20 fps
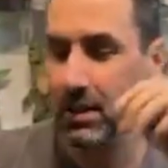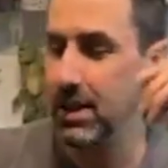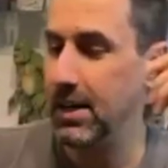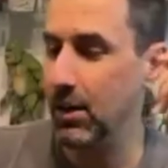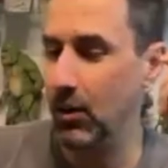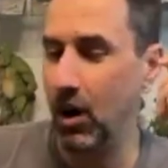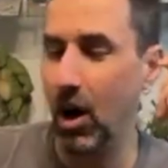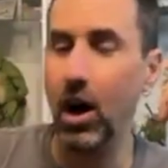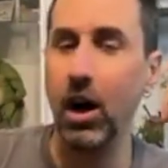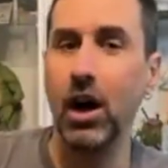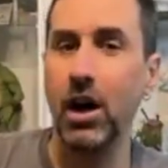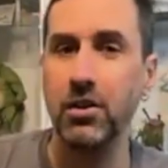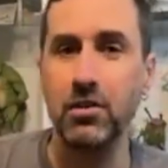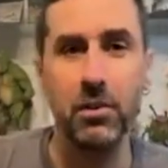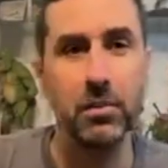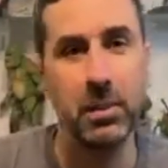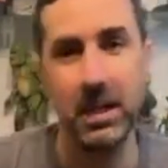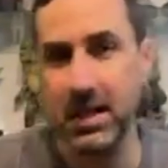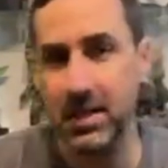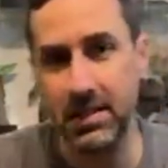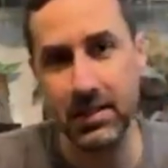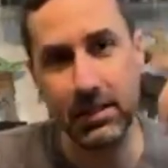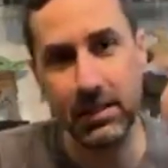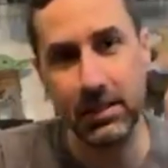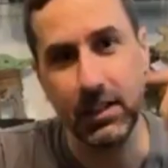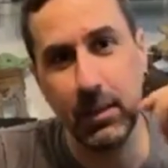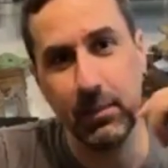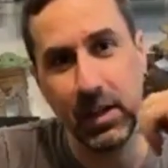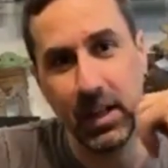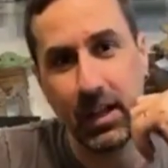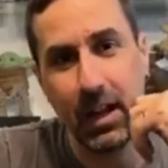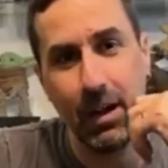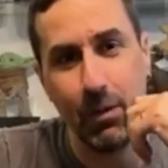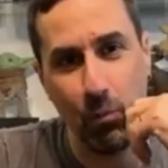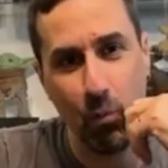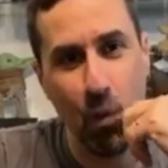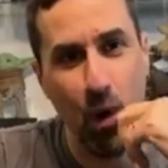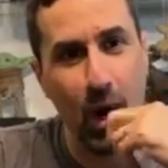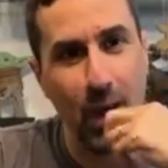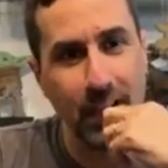you know, 100-piece limit
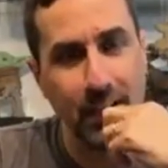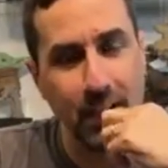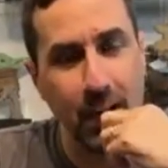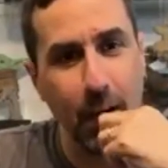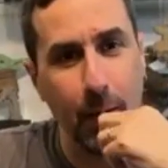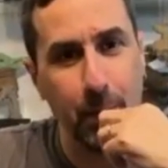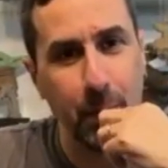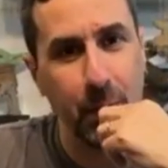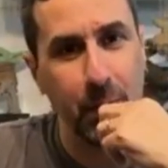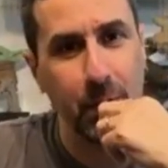and wind up